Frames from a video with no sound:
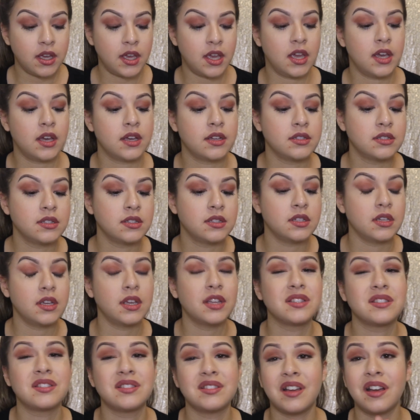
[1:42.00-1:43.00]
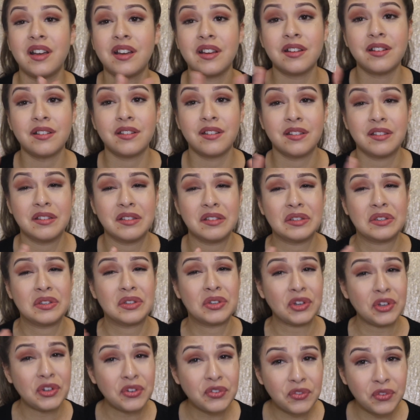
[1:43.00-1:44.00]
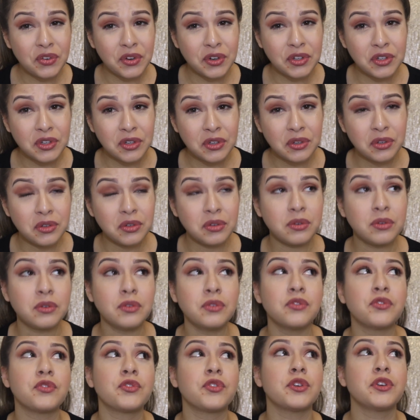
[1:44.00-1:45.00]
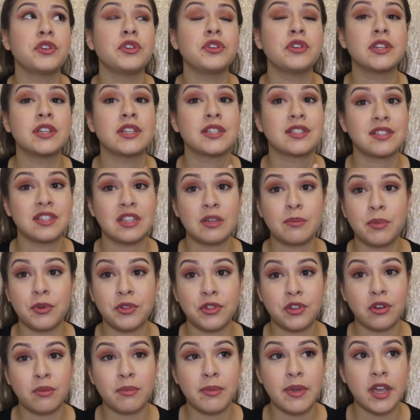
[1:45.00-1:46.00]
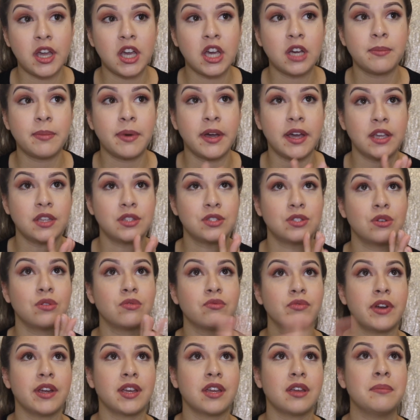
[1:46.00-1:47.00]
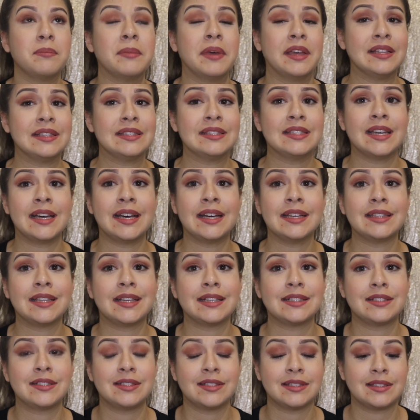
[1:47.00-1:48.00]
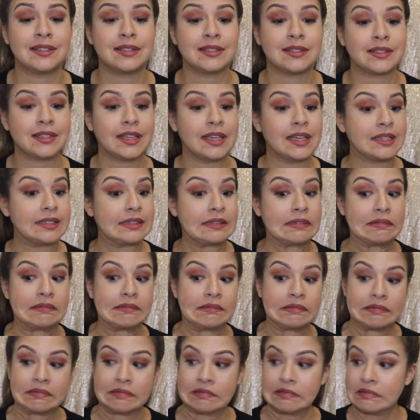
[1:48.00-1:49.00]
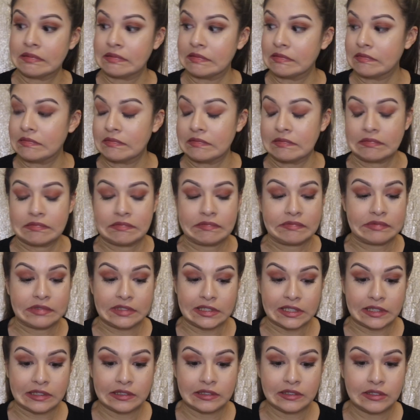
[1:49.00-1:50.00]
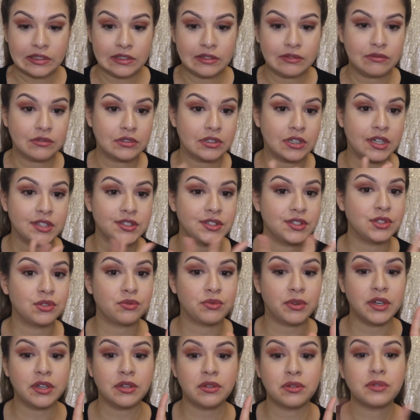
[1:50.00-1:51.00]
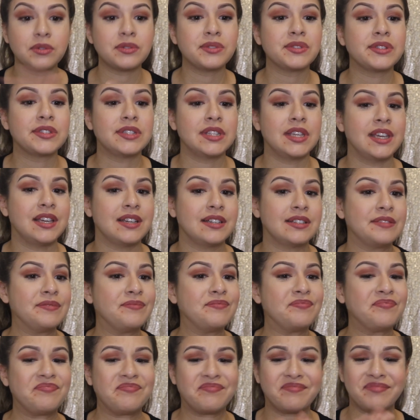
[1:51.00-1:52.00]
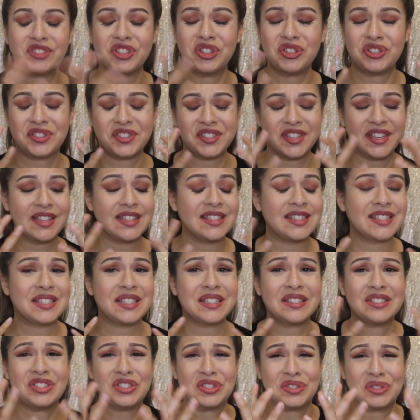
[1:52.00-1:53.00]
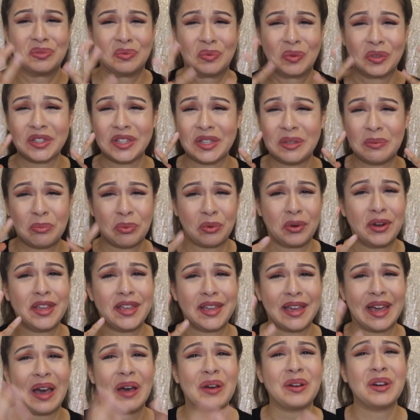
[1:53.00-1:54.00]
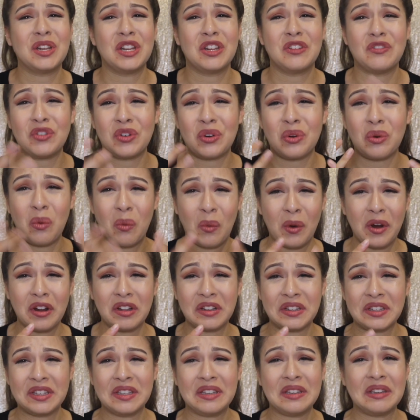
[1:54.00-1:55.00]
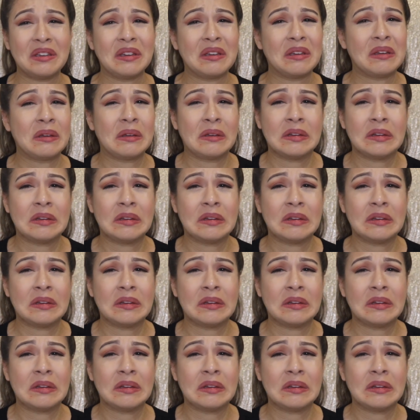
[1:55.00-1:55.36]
And it's not good for you to sleep with your makeup. I don't recommend that. That's just like not good. Causes wrinkles and your skin to just really break out. And if you're oily,